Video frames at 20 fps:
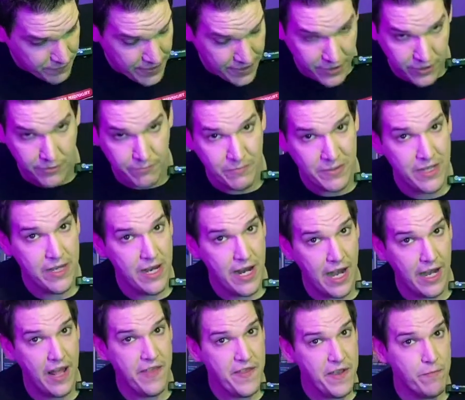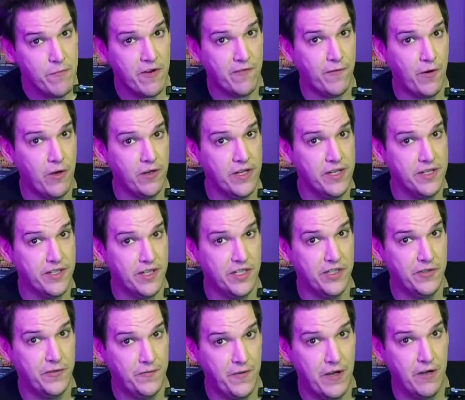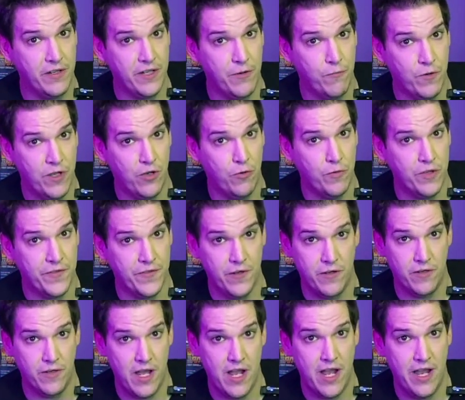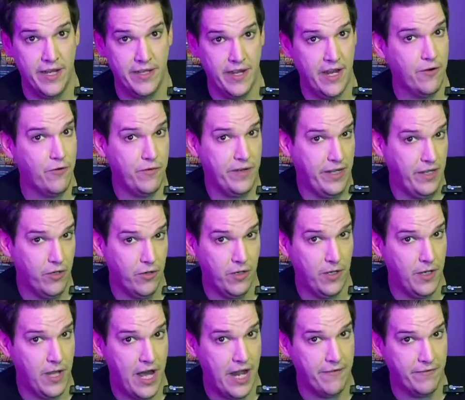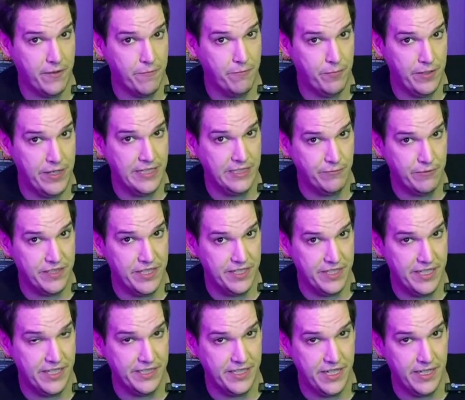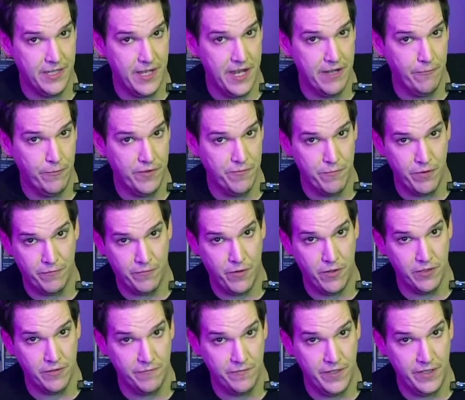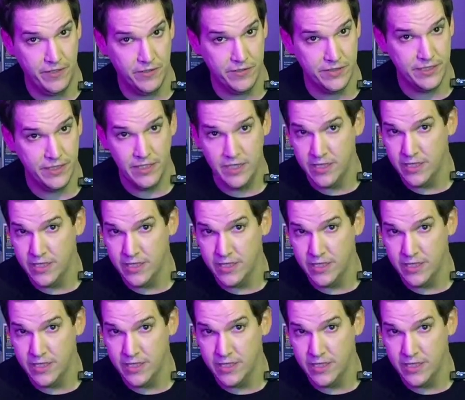figure, and I think McFarlane does fairly well with their line. I don't hear a lot of complaints with the DC line with McFarlane figures.